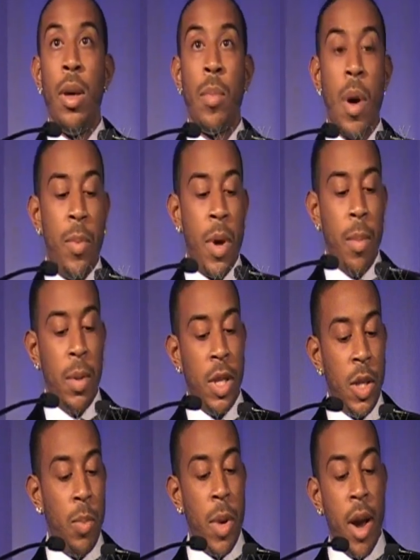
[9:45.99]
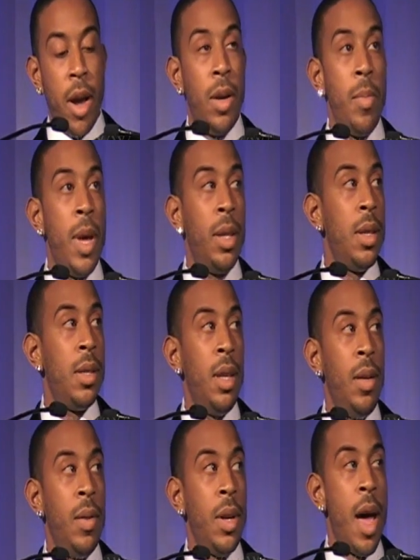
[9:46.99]
my publicist Barry to make this
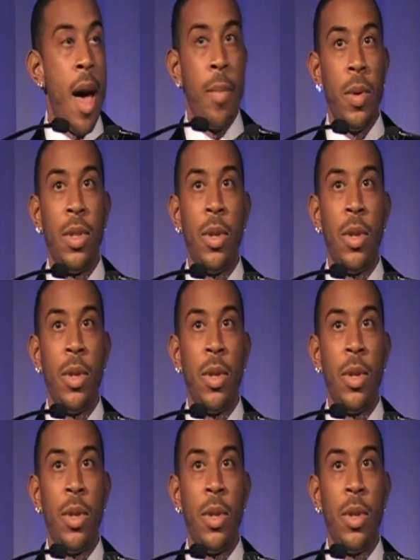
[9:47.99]
evening happen.